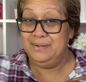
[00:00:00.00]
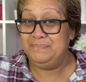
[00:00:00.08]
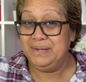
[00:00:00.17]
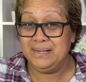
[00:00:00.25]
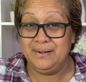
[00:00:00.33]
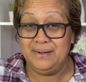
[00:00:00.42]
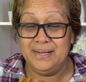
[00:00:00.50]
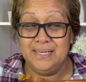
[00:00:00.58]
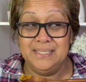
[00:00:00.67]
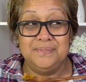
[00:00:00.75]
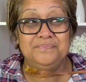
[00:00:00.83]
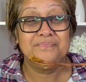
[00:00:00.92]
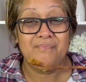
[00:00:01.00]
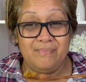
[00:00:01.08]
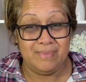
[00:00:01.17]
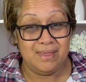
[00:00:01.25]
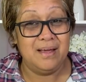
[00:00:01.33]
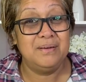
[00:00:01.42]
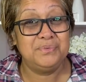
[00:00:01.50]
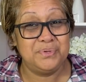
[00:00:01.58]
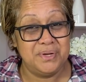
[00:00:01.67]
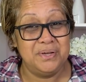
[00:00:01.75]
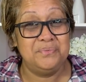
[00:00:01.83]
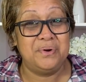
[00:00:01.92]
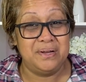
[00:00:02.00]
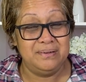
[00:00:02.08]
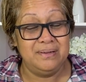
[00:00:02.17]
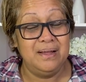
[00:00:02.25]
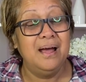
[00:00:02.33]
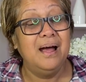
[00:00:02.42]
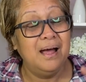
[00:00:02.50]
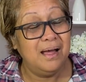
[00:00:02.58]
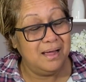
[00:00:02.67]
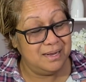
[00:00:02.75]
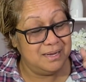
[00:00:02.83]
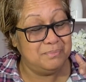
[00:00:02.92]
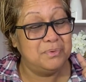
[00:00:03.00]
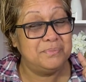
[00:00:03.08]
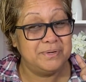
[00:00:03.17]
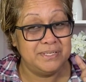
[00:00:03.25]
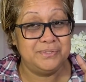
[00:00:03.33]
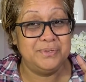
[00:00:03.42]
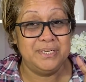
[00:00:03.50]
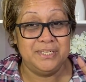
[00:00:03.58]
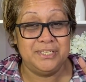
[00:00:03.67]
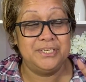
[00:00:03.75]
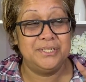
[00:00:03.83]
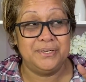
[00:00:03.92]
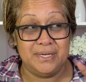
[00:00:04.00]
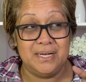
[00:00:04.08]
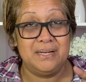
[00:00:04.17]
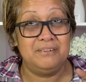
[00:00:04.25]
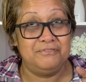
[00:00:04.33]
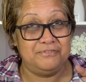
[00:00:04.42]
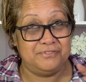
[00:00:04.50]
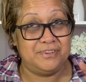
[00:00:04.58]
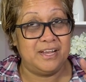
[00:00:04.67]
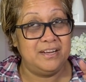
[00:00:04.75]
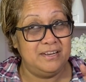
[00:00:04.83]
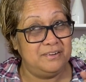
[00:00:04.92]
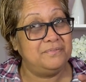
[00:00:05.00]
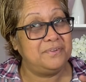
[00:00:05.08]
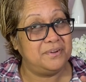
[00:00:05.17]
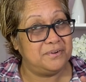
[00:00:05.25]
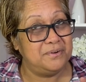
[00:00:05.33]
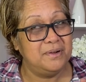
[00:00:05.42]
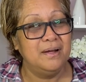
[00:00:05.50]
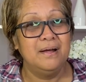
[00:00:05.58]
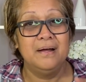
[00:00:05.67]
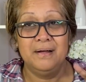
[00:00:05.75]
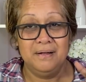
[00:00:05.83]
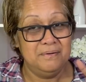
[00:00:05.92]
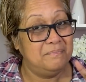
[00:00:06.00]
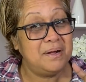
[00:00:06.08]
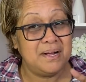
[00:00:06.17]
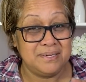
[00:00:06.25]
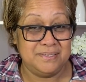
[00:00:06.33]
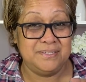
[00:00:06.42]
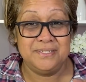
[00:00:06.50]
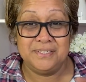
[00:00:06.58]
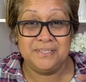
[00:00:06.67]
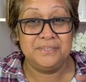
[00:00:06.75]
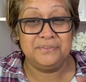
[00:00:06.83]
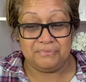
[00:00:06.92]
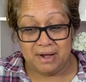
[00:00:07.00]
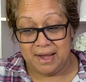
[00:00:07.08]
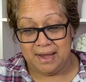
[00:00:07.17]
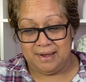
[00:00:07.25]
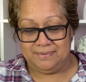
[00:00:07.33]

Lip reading: But guys, I'm 21 and I'm almost 22 and I'm starting to feel my sister's right.